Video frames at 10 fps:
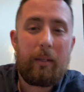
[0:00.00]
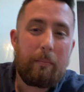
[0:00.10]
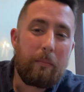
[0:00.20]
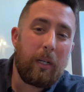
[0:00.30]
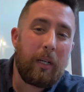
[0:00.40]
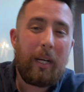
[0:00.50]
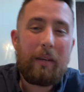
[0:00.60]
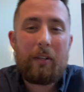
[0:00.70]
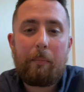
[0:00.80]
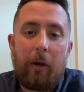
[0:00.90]

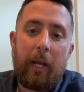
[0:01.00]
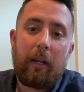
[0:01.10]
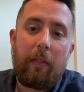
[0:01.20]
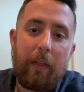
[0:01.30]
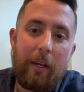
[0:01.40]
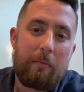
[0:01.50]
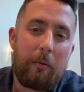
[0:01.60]
an upper hand on things.